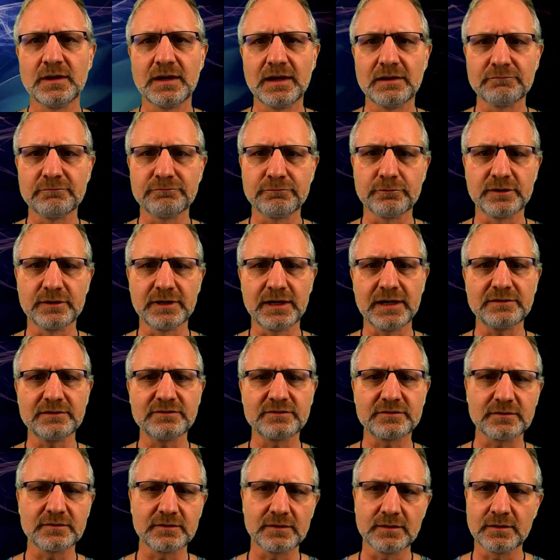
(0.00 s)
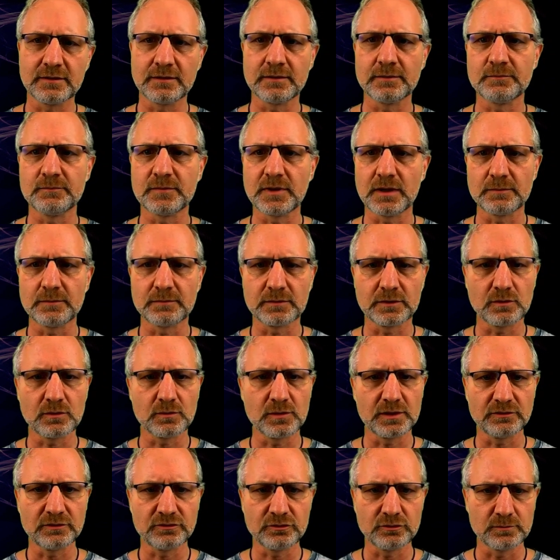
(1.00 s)
for that, I'm
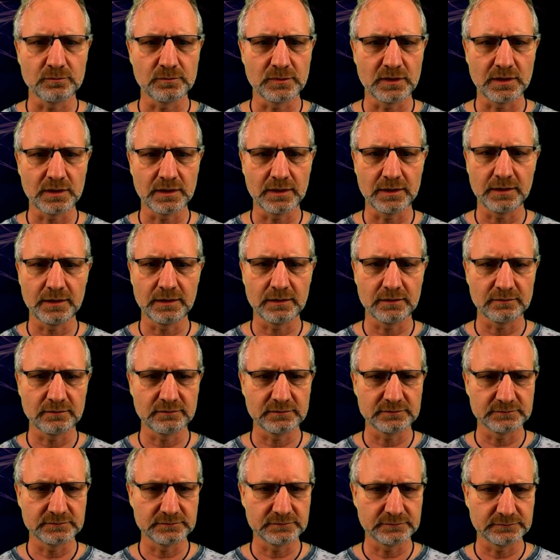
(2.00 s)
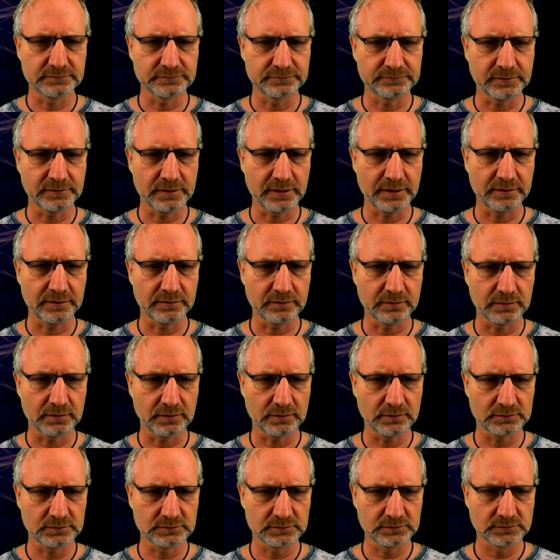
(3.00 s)
going to my Finder.